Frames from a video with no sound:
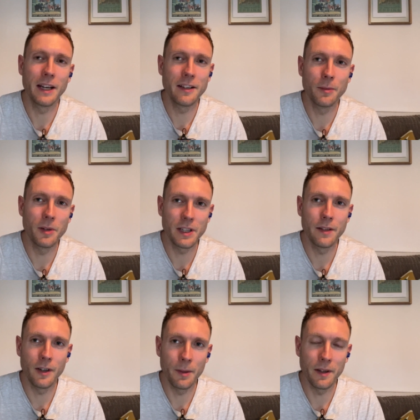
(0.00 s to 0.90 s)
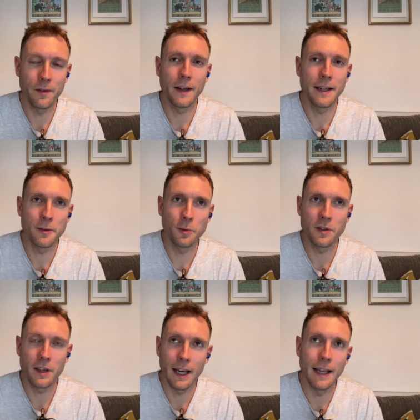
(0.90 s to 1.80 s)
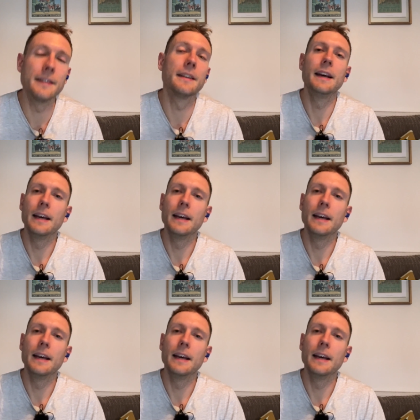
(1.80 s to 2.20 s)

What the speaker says: in too much effort, I'm going to fade towards the end.